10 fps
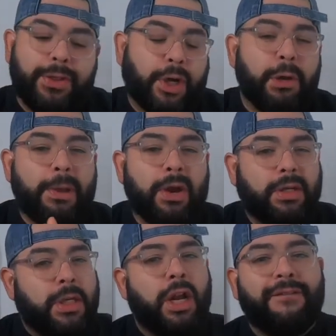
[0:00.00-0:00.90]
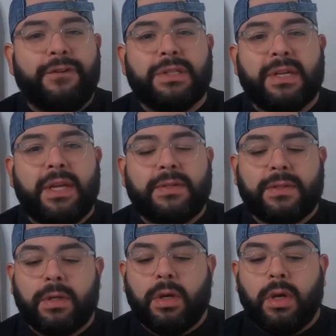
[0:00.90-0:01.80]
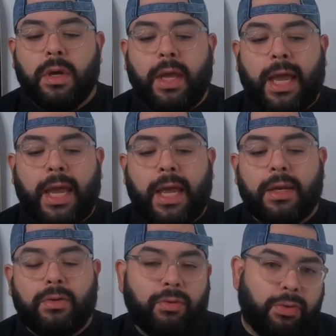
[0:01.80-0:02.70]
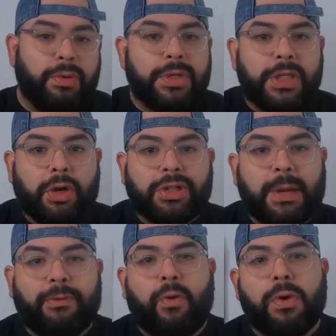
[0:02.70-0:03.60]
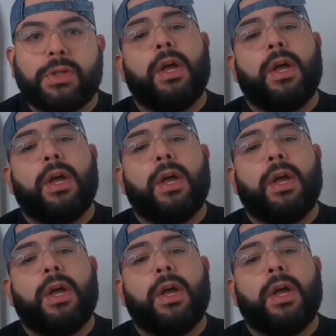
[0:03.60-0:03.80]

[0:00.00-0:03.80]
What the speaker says: They're going to be on a ton of foot sites and through the sneakers app, of course.